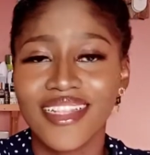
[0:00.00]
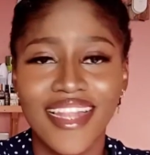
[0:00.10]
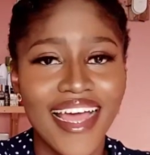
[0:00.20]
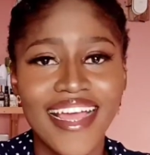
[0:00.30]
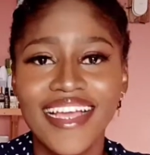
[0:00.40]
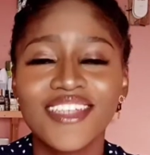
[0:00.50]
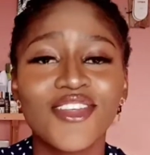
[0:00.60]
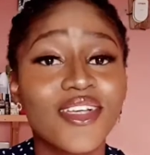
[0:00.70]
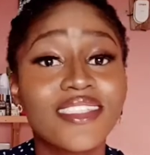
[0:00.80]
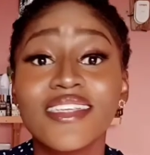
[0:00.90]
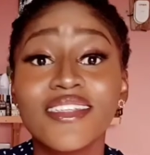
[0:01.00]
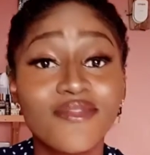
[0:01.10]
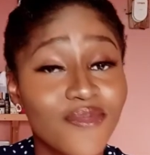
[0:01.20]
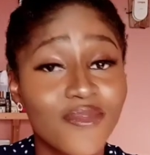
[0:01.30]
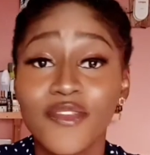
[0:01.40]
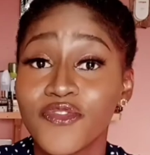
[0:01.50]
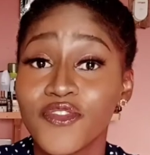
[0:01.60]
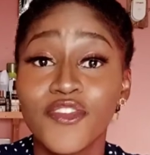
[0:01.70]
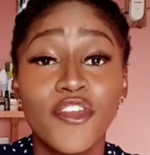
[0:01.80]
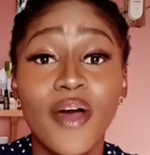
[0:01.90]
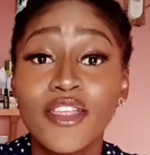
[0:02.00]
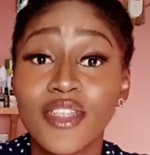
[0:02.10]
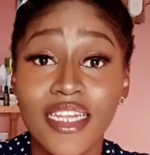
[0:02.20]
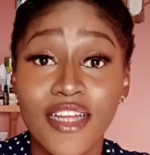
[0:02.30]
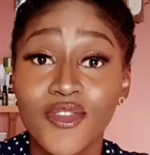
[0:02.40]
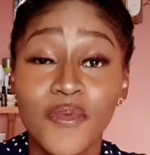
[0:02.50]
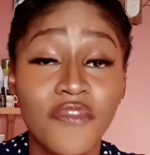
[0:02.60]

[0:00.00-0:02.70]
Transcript: like, just if you don't want to learn how to swim,